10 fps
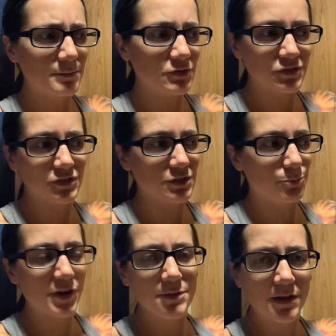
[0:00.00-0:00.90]
I'm just going to
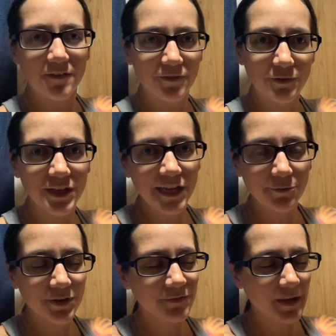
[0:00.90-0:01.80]
break my phone and
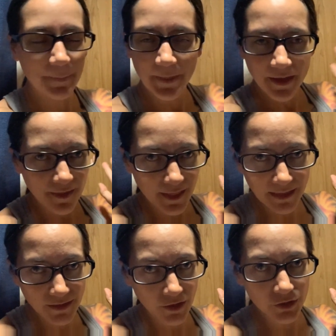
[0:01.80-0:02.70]
get rid of it. And
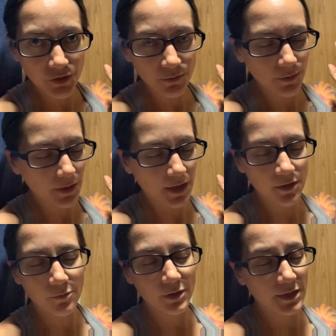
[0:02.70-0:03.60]
that's on you, okay?
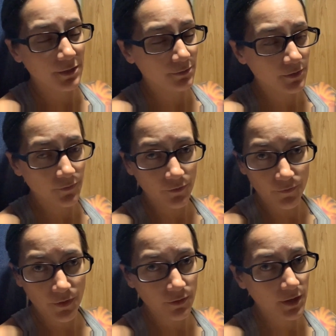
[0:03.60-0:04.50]
You want to get rid of your
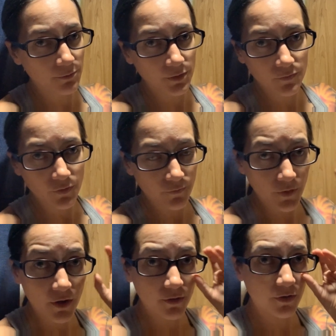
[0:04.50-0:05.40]
phone, get rid of your
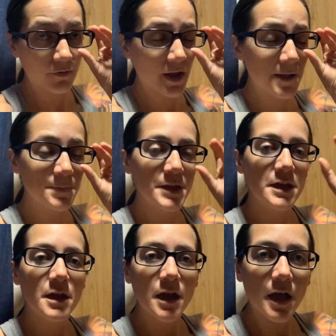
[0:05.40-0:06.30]
phone, all right?
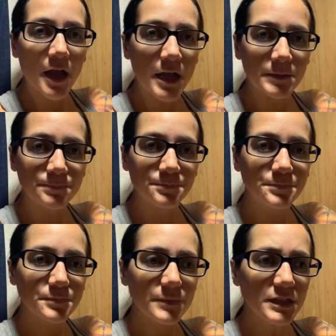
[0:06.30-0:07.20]
Um,
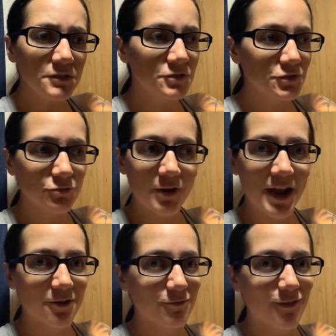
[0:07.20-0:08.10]
there's no
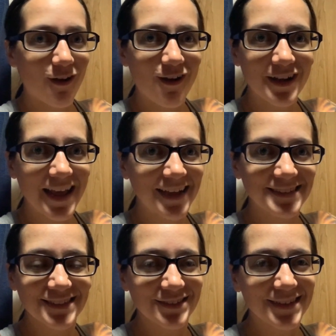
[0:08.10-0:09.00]
right or wrong
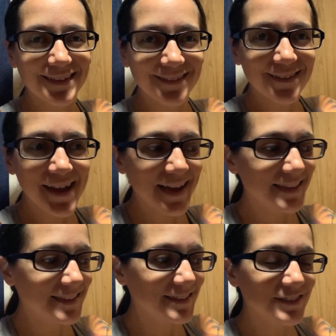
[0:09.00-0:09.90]
answer here, okay?
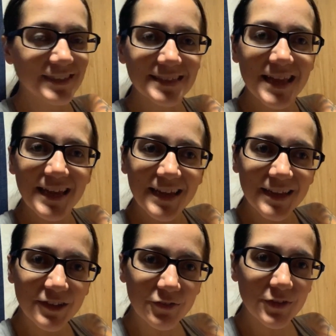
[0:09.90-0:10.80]
This is just,
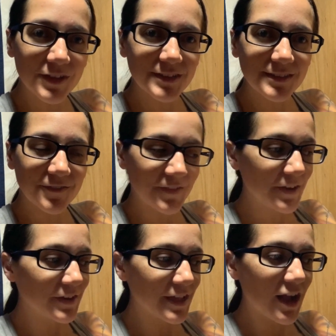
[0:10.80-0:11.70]
you know, a, the
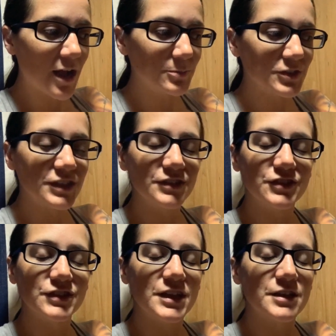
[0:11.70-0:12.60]
Faraday option is
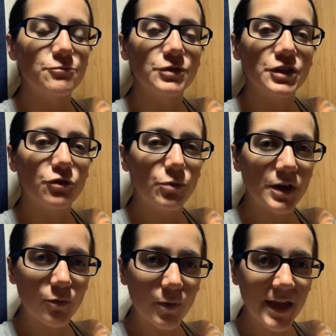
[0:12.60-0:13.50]
just a really
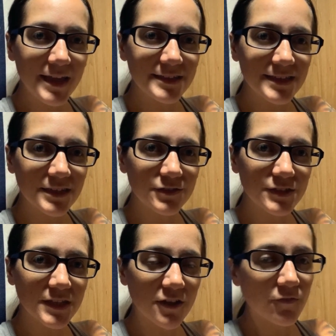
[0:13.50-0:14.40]
quick way to get
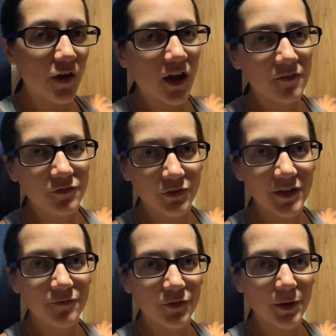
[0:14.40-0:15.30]
yourself off
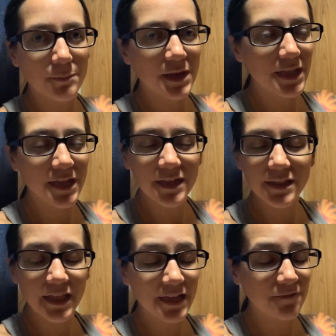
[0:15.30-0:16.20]
grid for a minute.
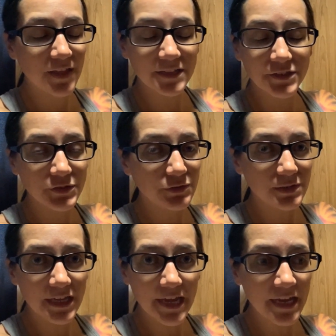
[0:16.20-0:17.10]
Like if that's all you
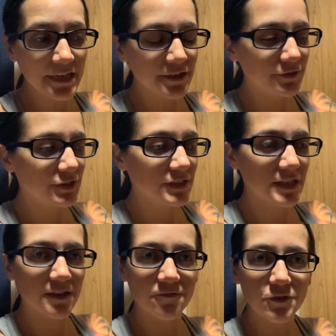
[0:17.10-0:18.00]
need, you know, just
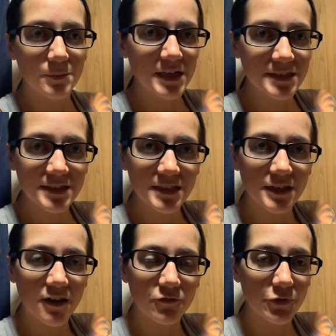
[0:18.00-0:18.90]
like a few minutes to get
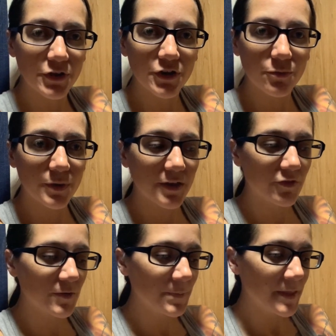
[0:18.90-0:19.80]
off grid or
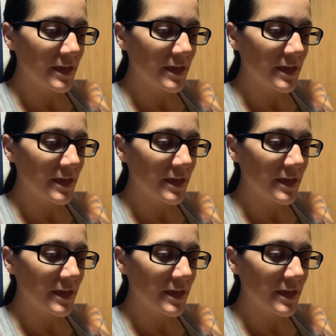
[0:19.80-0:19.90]
whatever.